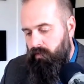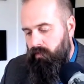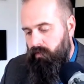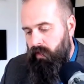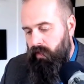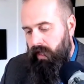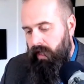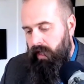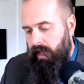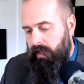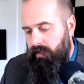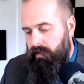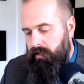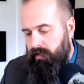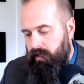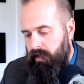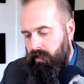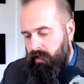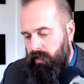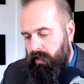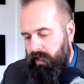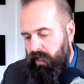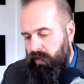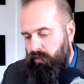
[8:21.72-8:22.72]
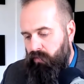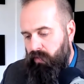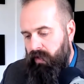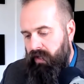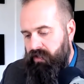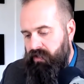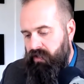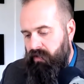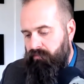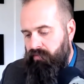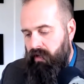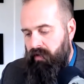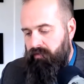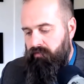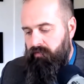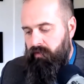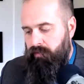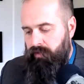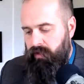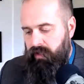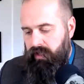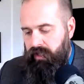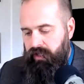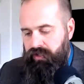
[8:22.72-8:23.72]
And he writes on Private
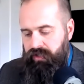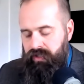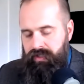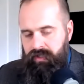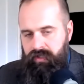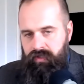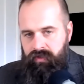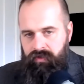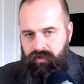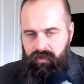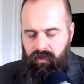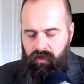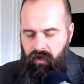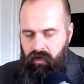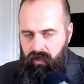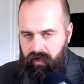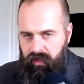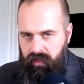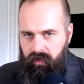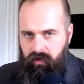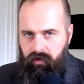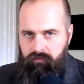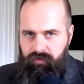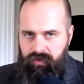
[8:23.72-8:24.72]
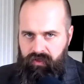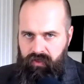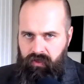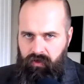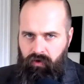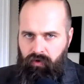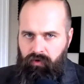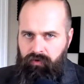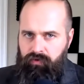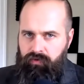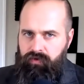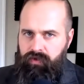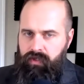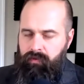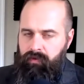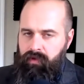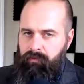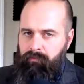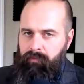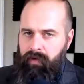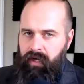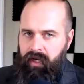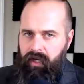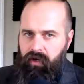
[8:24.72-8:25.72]
Revelations, and there's a lot here. I'm just going to go through some of
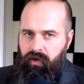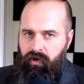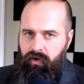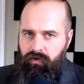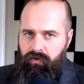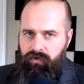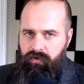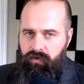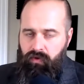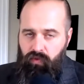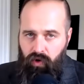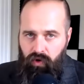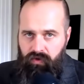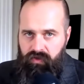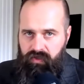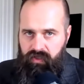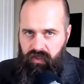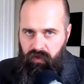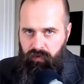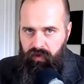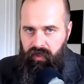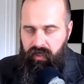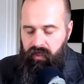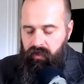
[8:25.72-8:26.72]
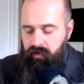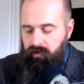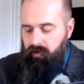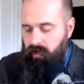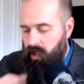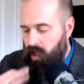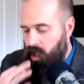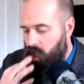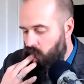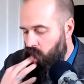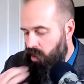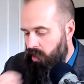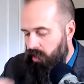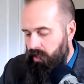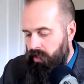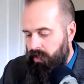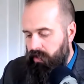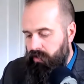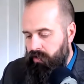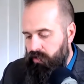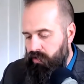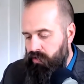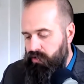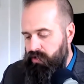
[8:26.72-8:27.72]
the money quotes that we can
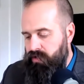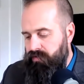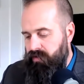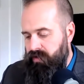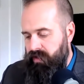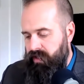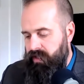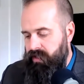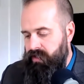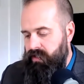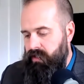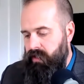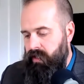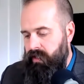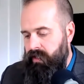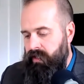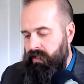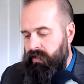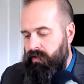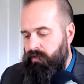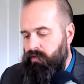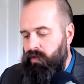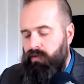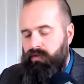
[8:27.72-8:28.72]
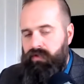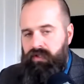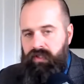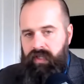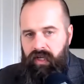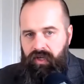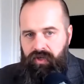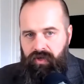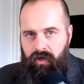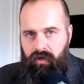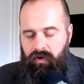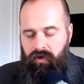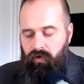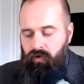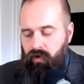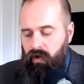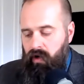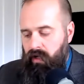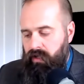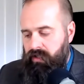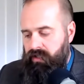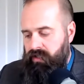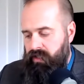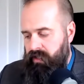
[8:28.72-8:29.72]
use for this. And he quotes St. John of the
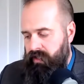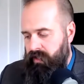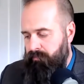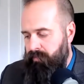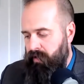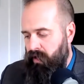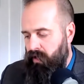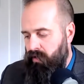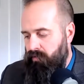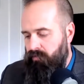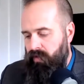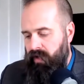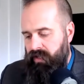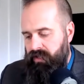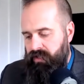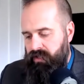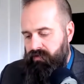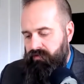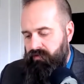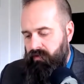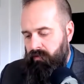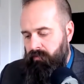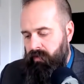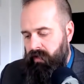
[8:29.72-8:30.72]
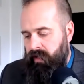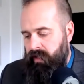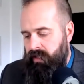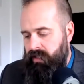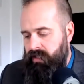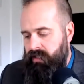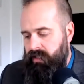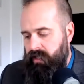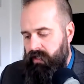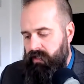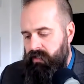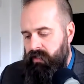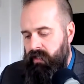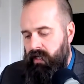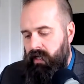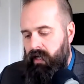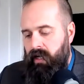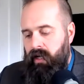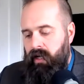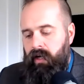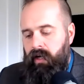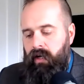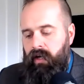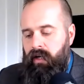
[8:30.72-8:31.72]
Cross, and he paraphrases from it. And he says,
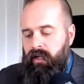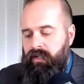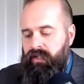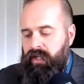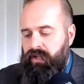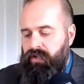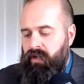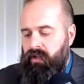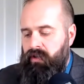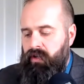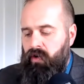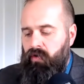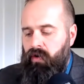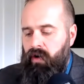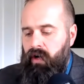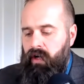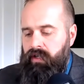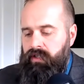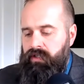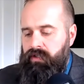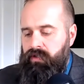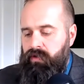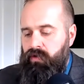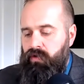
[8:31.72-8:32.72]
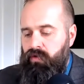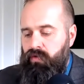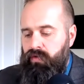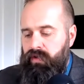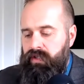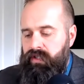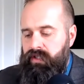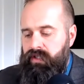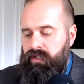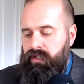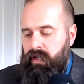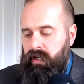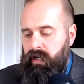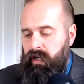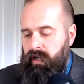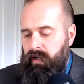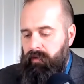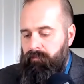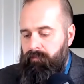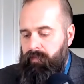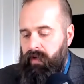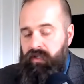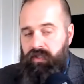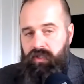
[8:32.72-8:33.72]
St. John of the Cross, who was
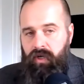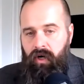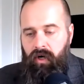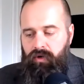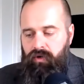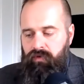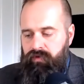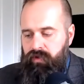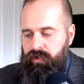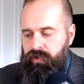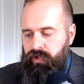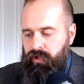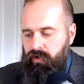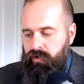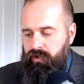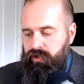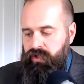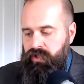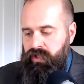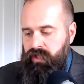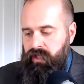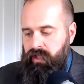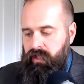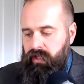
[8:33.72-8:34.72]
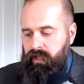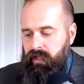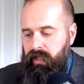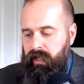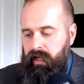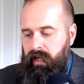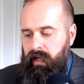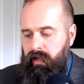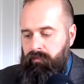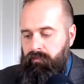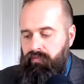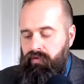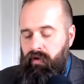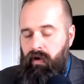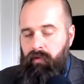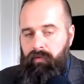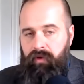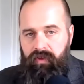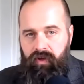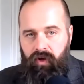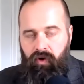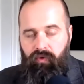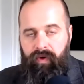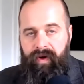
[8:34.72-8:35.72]
a doctor of the church and
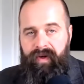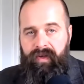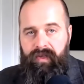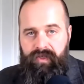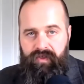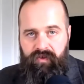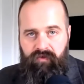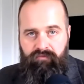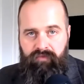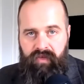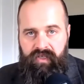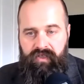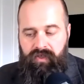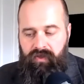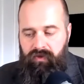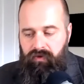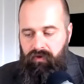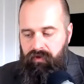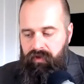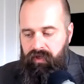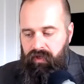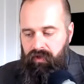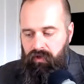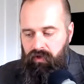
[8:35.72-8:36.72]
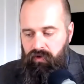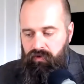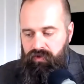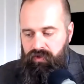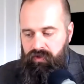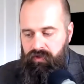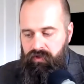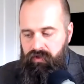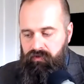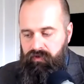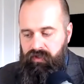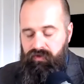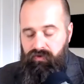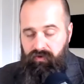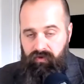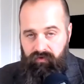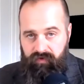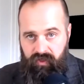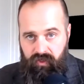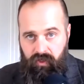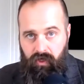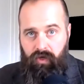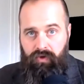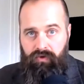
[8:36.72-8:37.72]
probably the greatest of mystical theologians, so he's sort of
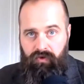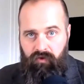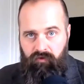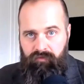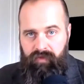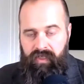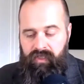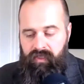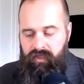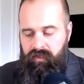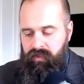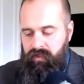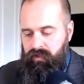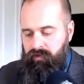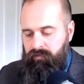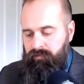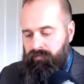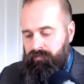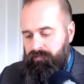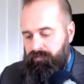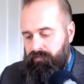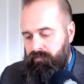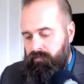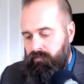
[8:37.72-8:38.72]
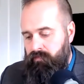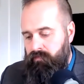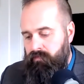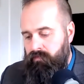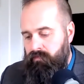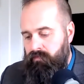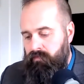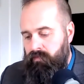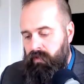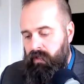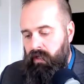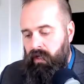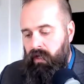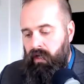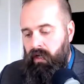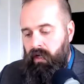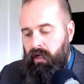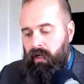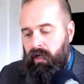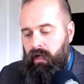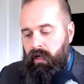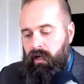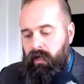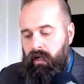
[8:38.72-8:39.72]
a doctor of mysticism.
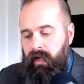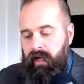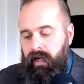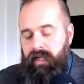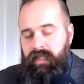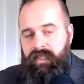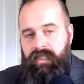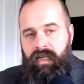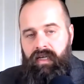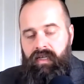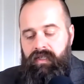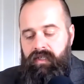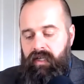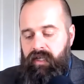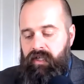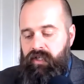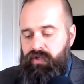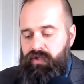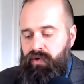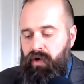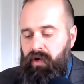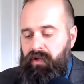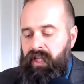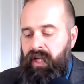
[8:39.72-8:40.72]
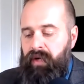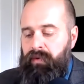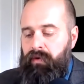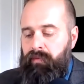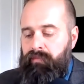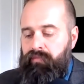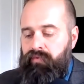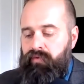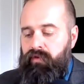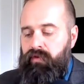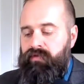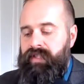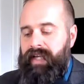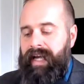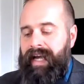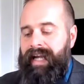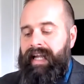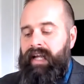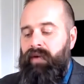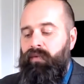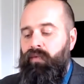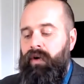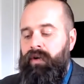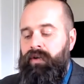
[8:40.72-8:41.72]
He says, he strongly reproves
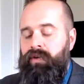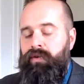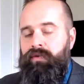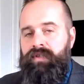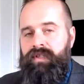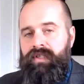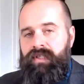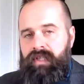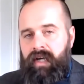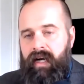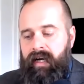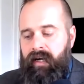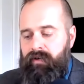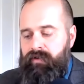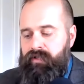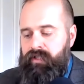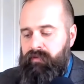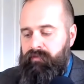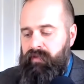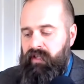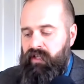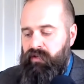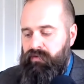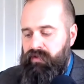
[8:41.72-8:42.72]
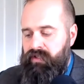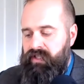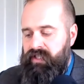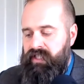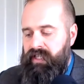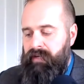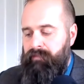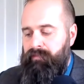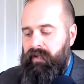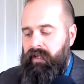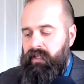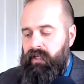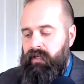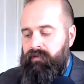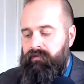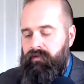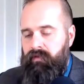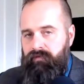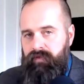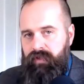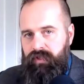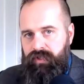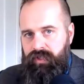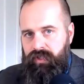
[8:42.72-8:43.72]
anyone who desires to be the recipient of a
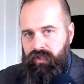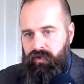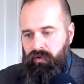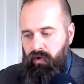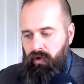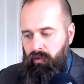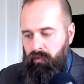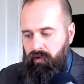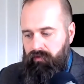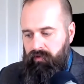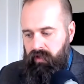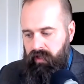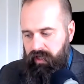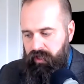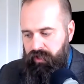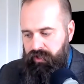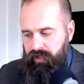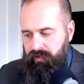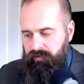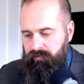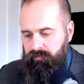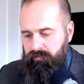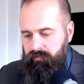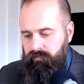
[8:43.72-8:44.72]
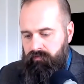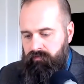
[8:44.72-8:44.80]
vision or a revelation.